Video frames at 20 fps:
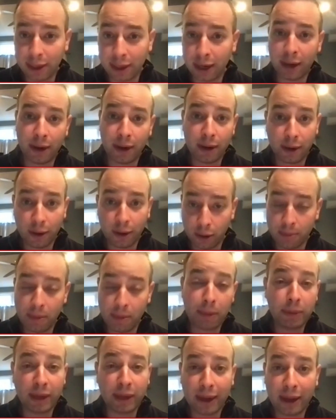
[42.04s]
on you know the
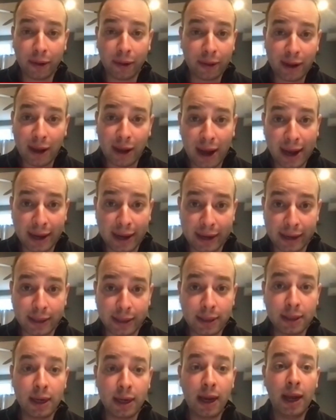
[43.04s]
public health
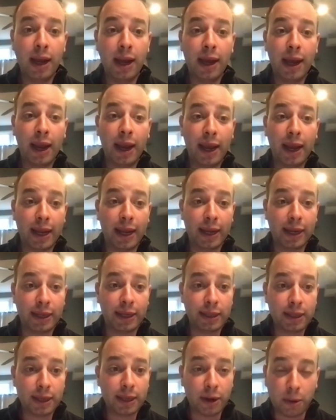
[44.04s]
guidance
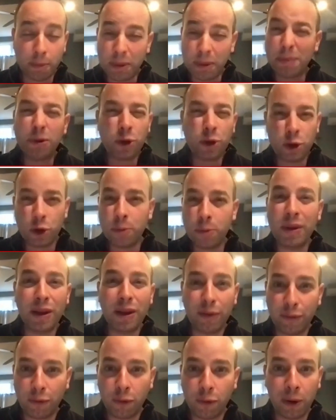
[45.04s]
is you know people should
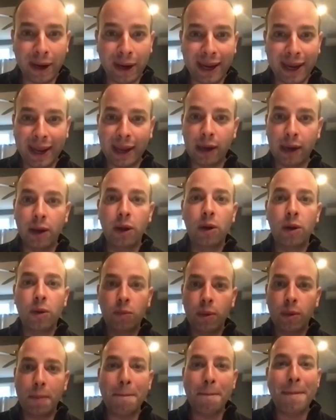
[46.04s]
be avoiding
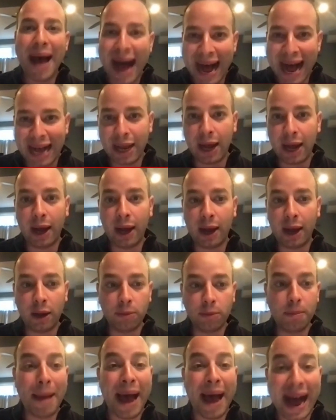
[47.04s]
ma- uh,
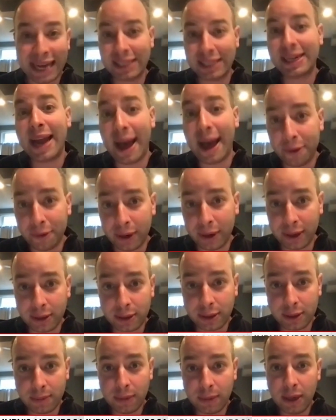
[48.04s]
uh mass
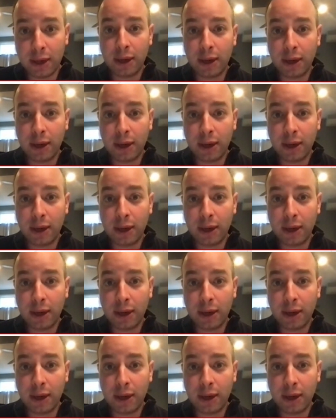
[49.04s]
gatherings,